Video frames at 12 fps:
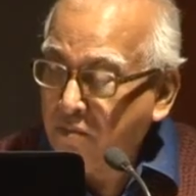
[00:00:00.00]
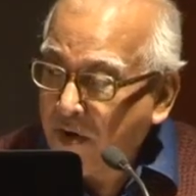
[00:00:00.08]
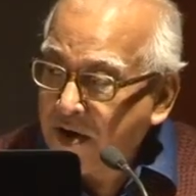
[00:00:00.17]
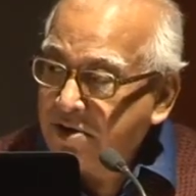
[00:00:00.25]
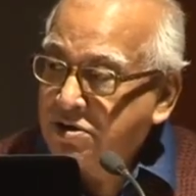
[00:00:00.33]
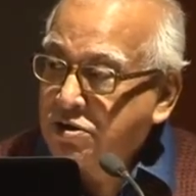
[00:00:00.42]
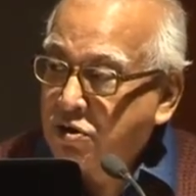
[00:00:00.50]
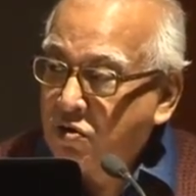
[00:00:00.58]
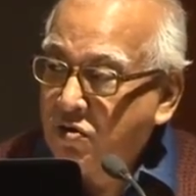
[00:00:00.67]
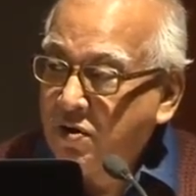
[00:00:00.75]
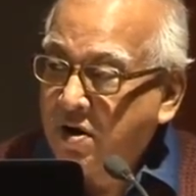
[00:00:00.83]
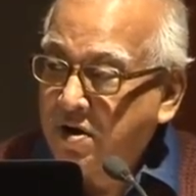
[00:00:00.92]
English
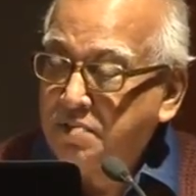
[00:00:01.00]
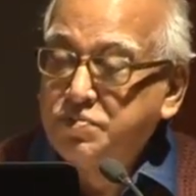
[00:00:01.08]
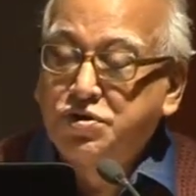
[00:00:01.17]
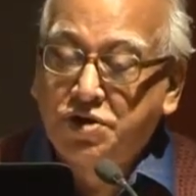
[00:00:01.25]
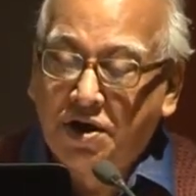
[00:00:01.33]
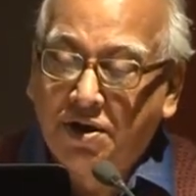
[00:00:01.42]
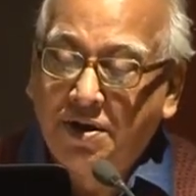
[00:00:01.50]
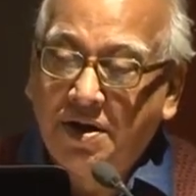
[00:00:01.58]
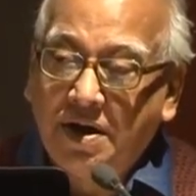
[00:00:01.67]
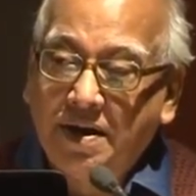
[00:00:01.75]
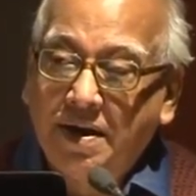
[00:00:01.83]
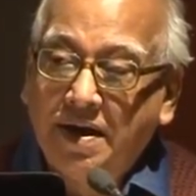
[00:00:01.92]
role comes
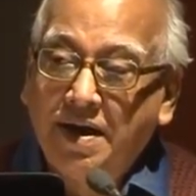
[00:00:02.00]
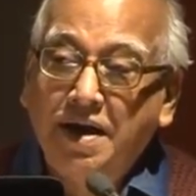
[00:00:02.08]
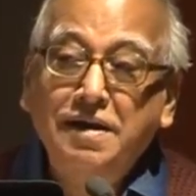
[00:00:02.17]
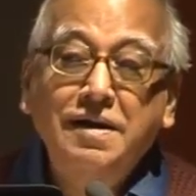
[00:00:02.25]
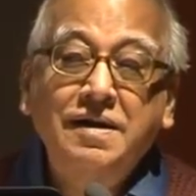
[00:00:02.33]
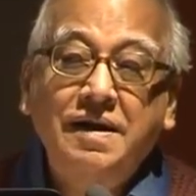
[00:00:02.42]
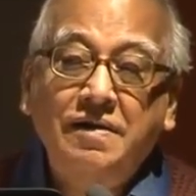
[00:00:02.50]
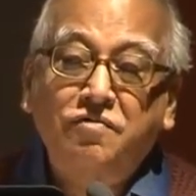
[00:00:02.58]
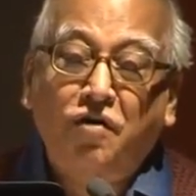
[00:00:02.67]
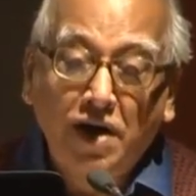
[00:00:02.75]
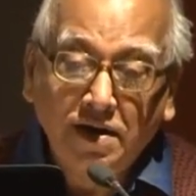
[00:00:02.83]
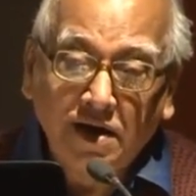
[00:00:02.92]

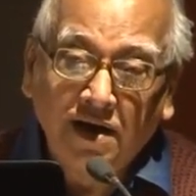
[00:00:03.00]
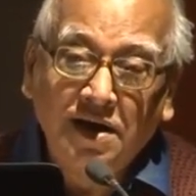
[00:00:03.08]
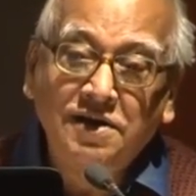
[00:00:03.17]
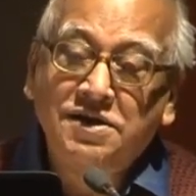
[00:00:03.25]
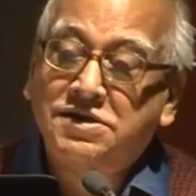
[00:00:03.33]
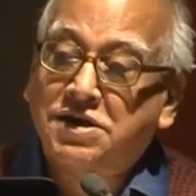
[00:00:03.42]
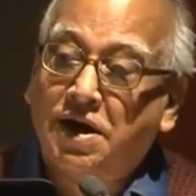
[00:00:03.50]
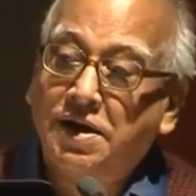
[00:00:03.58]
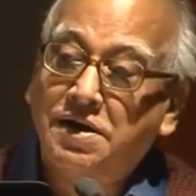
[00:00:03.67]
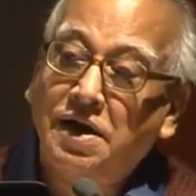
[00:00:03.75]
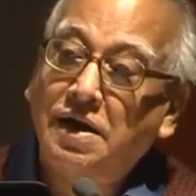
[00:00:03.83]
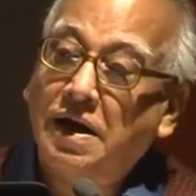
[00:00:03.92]
in finally
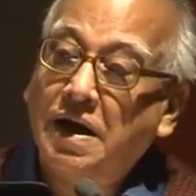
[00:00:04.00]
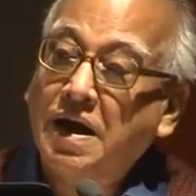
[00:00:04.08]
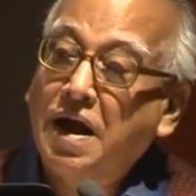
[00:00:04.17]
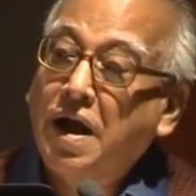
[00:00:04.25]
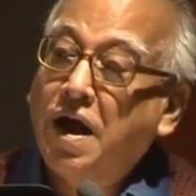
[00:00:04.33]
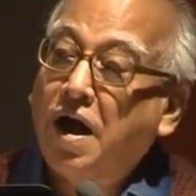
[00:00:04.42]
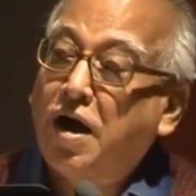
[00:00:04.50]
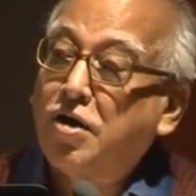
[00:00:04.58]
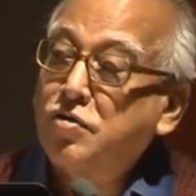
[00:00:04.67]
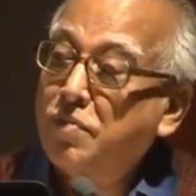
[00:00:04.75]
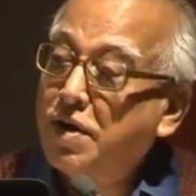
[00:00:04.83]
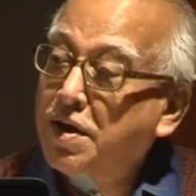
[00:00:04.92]
deciding
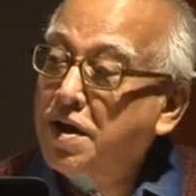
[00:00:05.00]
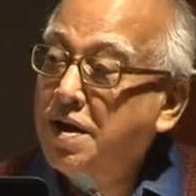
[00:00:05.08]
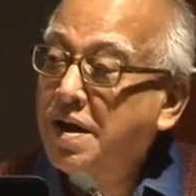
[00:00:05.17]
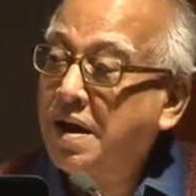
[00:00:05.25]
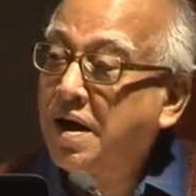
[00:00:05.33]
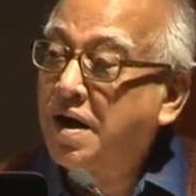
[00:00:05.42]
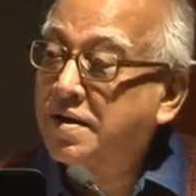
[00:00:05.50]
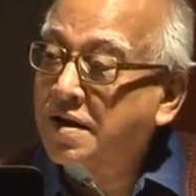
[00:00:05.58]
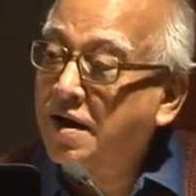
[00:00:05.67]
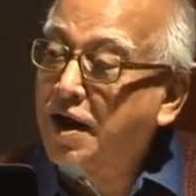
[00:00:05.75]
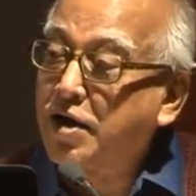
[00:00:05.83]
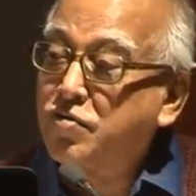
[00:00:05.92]
how many
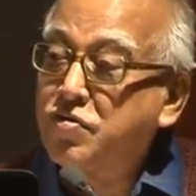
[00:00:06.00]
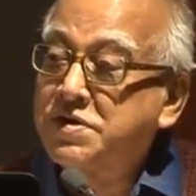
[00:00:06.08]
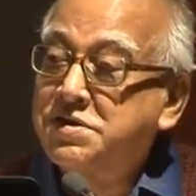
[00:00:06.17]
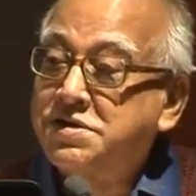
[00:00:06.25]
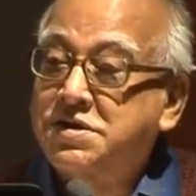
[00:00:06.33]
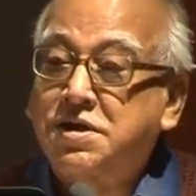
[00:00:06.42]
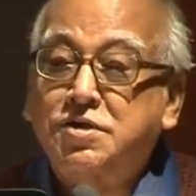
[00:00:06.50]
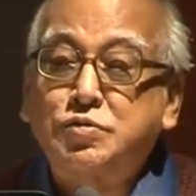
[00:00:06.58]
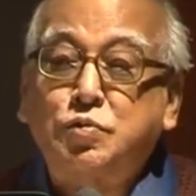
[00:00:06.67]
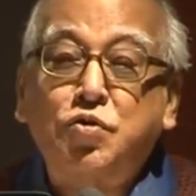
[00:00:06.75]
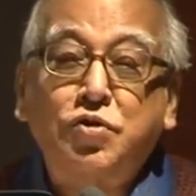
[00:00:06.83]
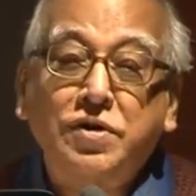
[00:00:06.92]
other languages
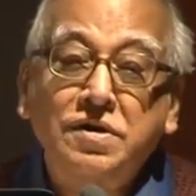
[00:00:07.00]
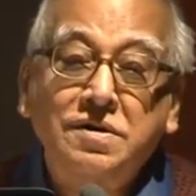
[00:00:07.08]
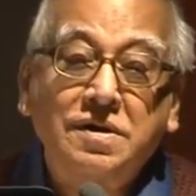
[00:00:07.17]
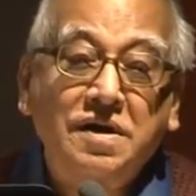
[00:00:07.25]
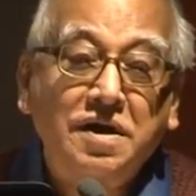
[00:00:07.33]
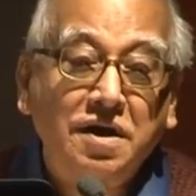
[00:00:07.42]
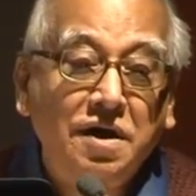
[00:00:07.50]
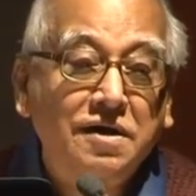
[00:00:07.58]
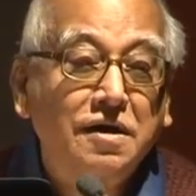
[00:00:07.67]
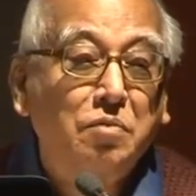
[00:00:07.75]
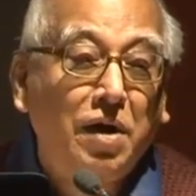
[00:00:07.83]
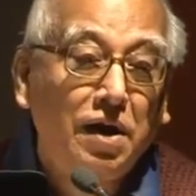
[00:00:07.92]
are spoken
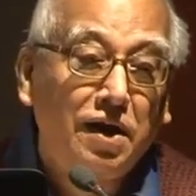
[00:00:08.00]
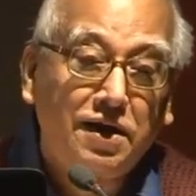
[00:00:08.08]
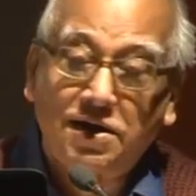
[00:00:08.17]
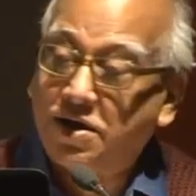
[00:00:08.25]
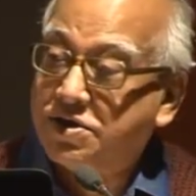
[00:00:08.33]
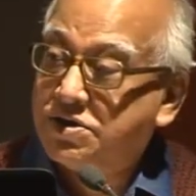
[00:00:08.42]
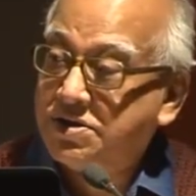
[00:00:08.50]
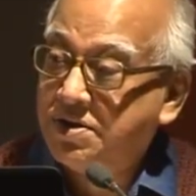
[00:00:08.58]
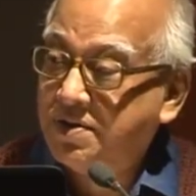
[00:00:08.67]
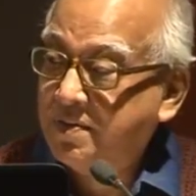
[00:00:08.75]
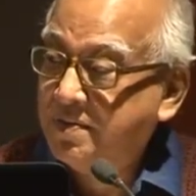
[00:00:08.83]
here in Bangladesh.